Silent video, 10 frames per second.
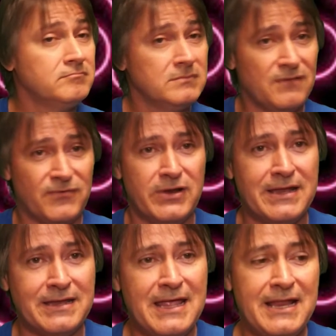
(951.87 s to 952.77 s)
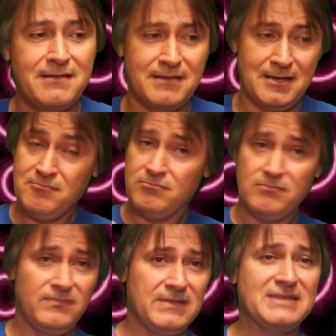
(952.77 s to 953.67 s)
If you didn't get it, then
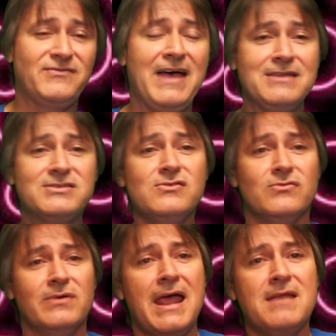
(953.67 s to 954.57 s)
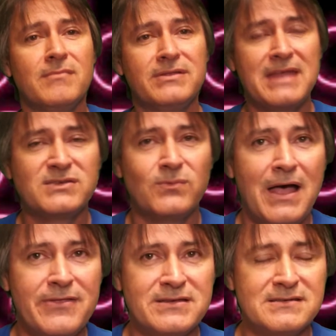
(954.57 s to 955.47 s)
that's fine too, right? But that's why
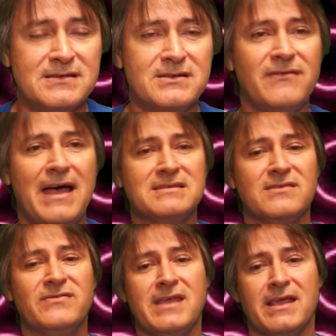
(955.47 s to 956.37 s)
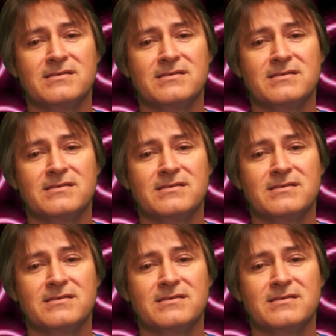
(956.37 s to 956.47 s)
this is a divisive thing.